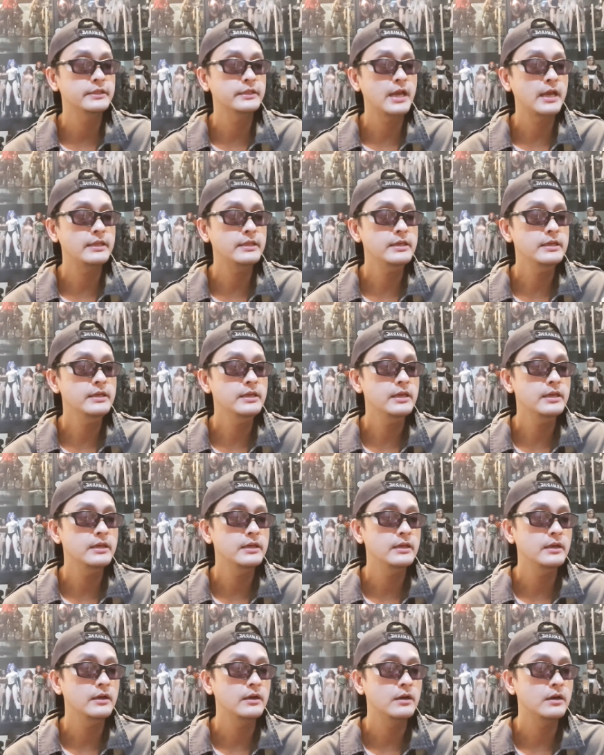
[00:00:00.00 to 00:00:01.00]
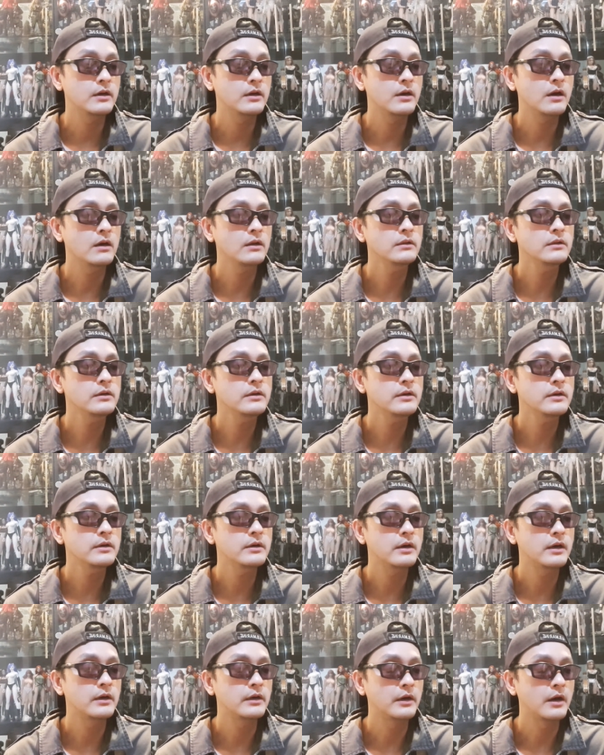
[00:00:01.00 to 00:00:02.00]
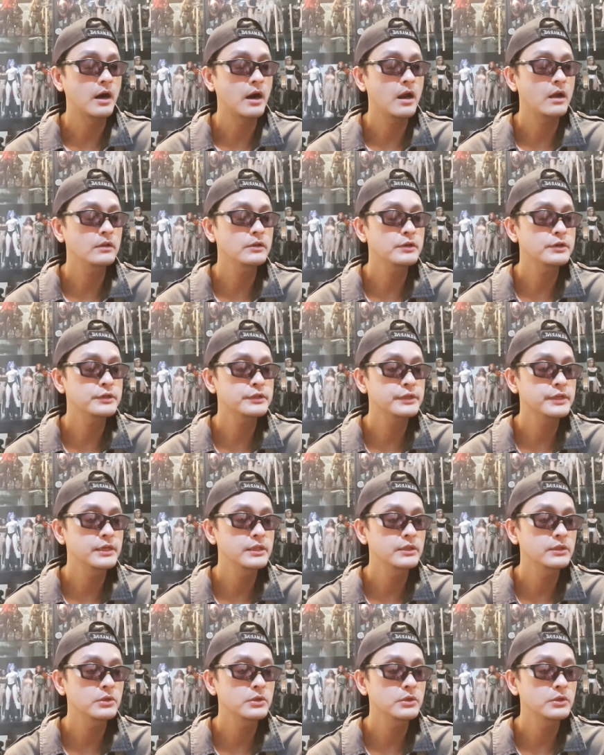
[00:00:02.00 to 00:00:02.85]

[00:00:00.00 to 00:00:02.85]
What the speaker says: I think in her color skin